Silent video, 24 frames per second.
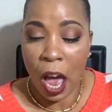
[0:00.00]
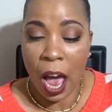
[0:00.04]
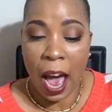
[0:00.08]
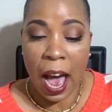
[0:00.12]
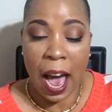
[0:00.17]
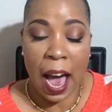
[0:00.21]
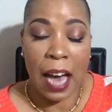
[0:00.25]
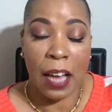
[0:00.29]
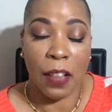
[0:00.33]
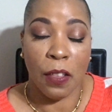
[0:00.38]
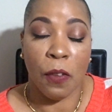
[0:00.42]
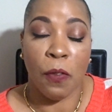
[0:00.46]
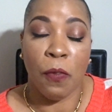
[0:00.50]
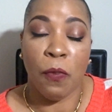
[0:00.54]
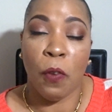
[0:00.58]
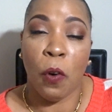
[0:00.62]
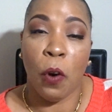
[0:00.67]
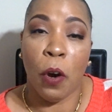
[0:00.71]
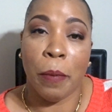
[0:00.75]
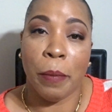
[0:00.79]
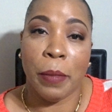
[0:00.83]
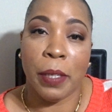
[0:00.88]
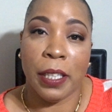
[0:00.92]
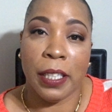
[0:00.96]
how the
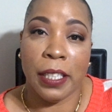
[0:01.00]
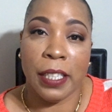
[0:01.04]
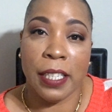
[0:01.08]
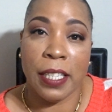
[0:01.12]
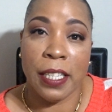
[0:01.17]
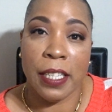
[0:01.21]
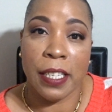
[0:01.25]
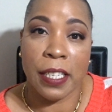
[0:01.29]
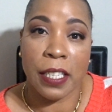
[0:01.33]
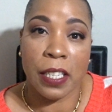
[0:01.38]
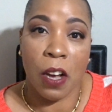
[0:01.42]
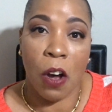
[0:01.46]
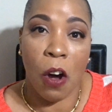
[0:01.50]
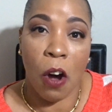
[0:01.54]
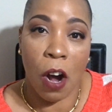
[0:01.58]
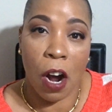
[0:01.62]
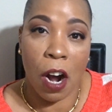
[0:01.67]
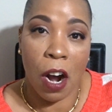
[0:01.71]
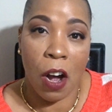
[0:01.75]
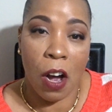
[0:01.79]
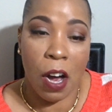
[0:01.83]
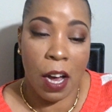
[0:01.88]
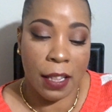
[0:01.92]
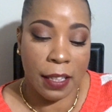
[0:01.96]
formulas
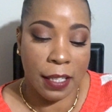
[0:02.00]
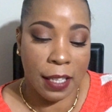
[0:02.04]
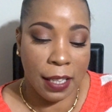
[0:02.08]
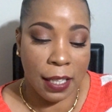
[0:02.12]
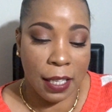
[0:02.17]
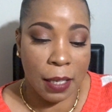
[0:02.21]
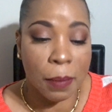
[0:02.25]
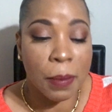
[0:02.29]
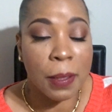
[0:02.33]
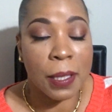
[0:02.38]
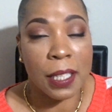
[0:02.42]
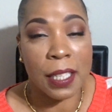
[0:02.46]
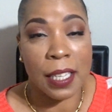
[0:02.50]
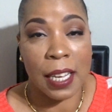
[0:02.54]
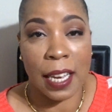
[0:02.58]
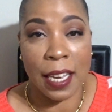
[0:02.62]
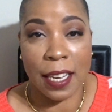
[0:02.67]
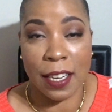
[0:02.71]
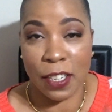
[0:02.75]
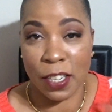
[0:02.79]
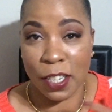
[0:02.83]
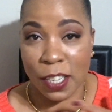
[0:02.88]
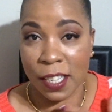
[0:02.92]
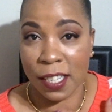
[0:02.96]
are on the
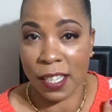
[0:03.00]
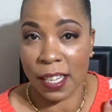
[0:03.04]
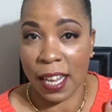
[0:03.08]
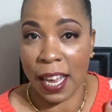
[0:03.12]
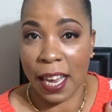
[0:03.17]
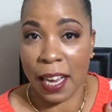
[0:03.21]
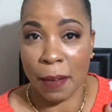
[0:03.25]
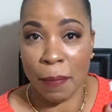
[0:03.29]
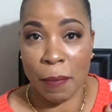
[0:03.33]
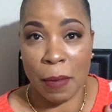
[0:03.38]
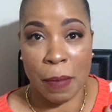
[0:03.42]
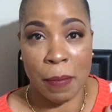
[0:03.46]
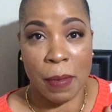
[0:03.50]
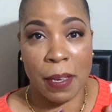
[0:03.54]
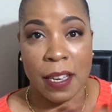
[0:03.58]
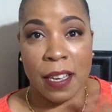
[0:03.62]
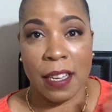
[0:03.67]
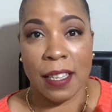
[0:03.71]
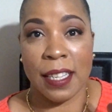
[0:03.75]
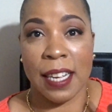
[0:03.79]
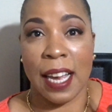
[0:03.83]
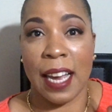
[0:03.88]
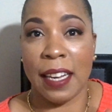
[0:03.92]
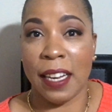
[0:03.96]
lipstick just like me
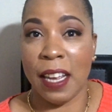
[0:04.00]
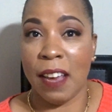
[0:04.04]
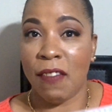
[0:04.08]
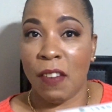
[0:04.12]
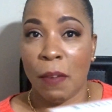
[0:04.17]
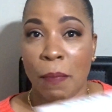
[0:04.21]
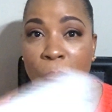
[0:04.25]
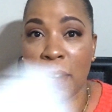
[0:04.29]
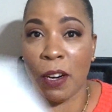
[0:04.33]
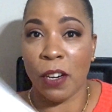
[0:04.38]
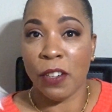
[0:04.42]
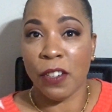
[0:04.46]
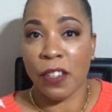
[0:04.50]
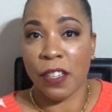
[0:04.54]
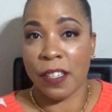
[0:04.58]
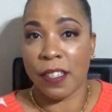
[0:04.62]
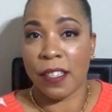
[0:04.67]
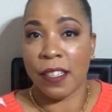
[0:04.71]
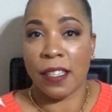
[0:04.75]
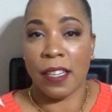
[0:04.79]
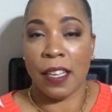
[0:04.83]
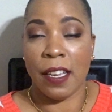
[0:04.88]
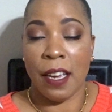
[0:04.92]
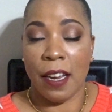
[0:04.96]
because I never
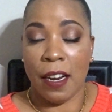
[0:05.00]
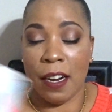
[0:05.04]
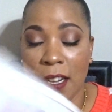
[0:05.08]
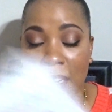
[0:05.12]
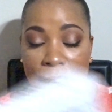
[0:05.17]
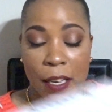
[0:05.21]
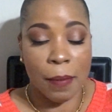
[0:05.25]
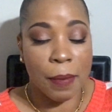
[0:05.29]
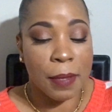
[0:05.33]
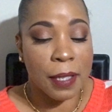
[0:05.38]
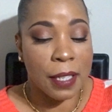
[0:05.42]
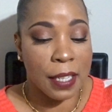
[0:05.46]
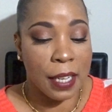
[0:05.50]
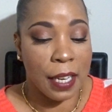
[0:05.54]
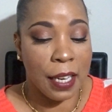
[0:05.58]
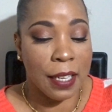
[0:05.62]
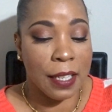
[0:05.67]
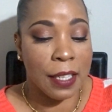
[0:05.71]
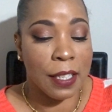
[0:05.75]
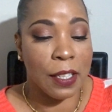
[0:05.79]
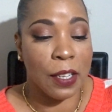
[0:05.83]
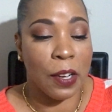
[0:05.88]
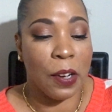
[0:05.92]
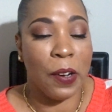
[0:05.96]
purchased their
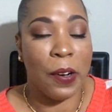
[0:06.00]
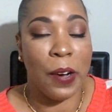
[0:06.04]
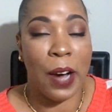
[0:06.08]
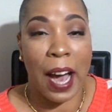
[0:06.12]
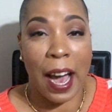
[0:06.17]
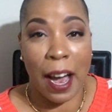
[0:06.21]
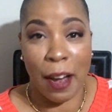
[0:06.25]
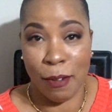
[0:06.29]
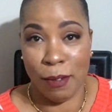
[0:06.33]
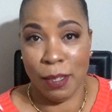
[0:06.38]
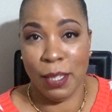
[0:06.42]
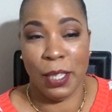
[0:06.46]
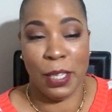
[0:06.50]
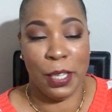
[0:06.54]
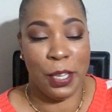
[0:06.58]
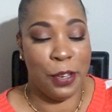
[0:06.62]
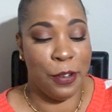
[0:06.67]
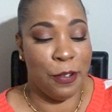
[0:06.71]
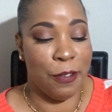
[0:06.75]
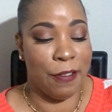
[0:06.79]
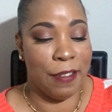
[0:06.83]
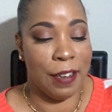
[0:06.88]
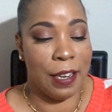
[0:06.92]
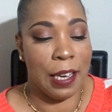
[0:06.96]
lipstick so I was
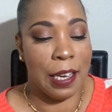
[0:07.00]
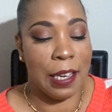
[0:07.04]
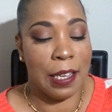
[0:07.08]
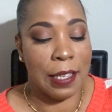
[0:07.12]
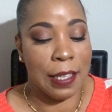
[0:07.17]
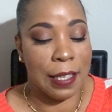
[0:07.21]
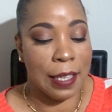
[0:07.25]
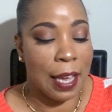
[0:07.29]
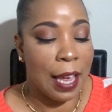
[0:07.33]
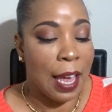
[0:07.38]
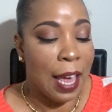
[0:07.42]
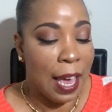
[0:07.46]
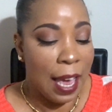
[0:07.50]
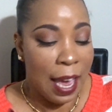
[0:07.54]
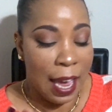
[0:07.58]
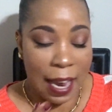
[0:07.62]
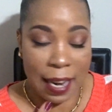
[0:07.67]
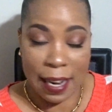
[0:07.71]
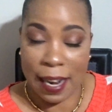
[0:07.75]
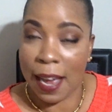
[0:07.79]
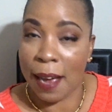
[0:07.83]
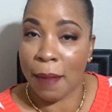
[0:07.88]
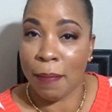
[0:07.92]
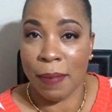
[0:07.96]
curious
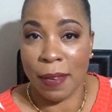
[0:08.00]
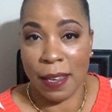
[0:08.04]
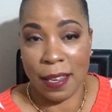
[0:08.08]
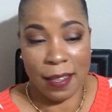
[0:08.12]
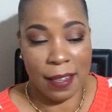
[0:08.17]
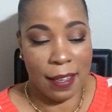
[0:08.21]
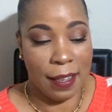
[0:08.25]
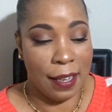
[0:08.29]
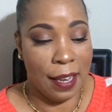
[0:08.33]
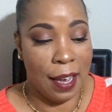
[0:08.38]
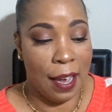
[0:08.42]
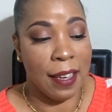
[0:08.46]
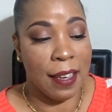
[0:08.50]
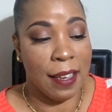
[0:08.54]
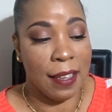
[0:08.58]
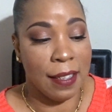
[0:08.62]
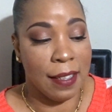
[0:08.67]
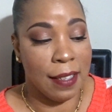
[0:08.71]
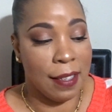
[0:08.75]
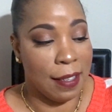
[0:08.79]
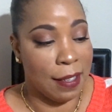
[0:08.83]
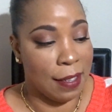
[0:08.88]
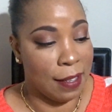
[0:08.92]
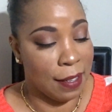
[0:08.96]
and I picked it up
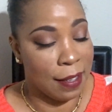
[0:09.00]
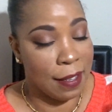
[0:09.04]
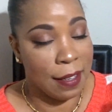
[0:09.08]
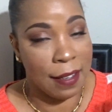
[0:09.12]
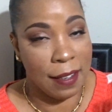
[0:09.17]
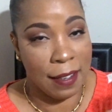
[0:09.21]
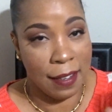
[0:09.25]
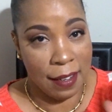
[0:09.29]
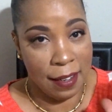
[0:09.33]
it's